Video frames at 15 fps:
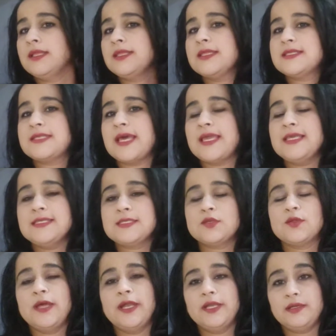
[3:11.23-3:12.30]
the size, so
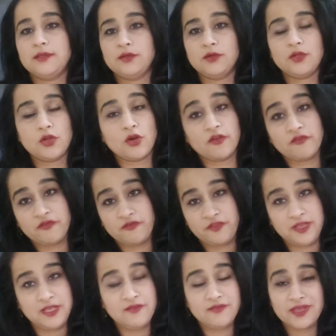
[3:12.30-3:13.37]
that you're not
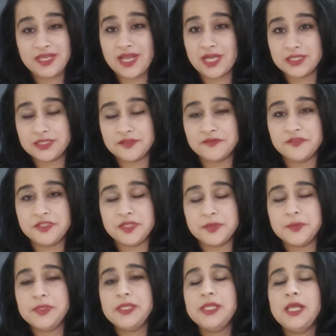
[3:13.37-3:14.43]
feeling very
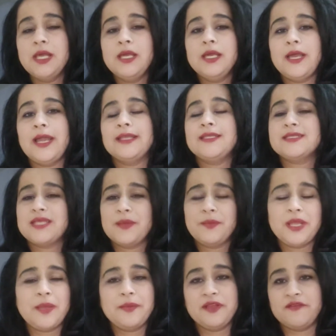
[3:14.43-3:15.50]
uncomfortable. At the same
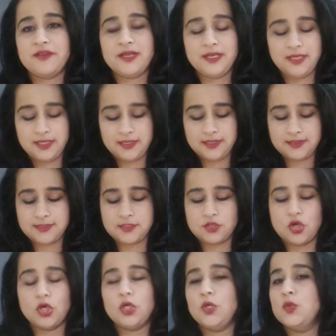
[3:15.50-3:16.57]
time, definitely this is
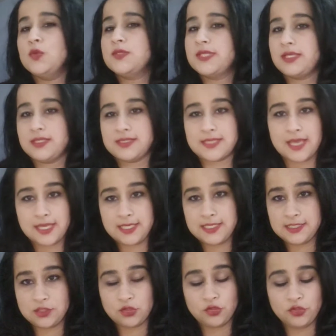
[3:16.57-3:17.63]
not loose and the saree is
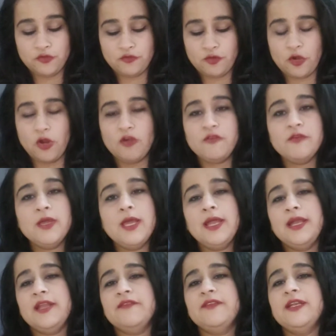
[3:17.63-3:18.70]
not going to fall off.
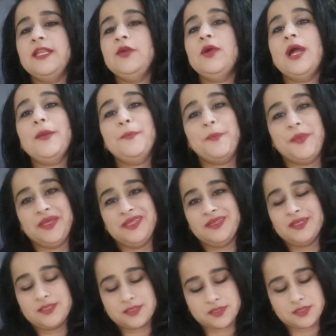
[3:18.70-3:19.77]
Definitely you can't pin
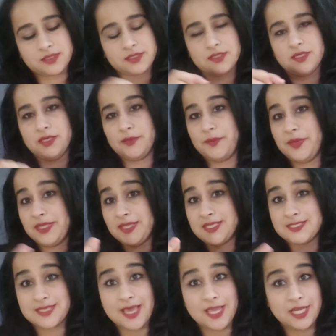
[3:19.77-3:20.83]
the
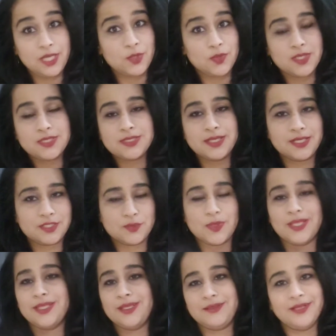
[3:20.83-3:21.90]
saree to this. That is
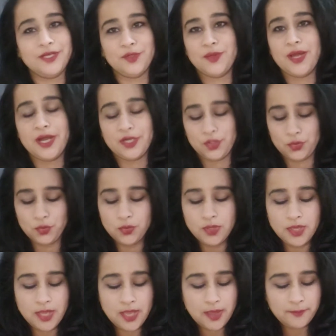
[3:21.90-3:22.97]
one thing that you can't do.
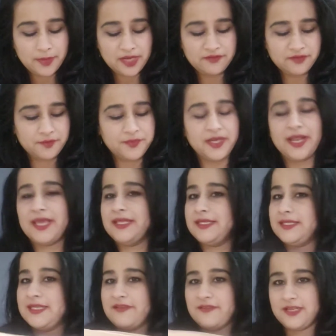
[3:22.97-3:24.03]
Apart from that, I
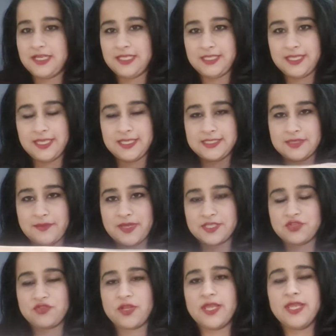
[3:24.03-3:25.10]
definitely think it's a
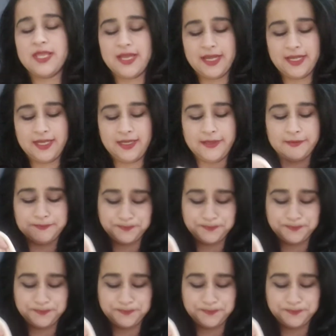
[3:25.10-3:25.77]
must try, and